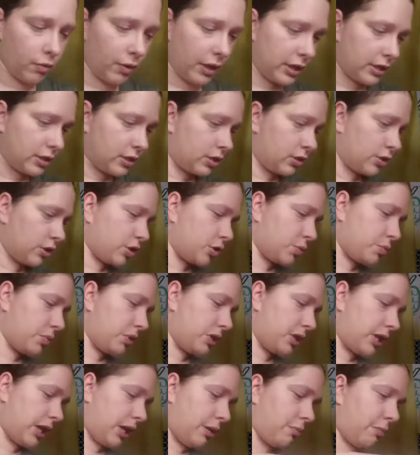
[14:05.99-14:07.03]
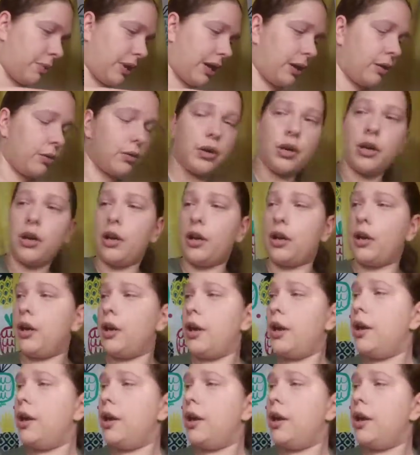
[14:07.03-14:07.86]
right, just put that powder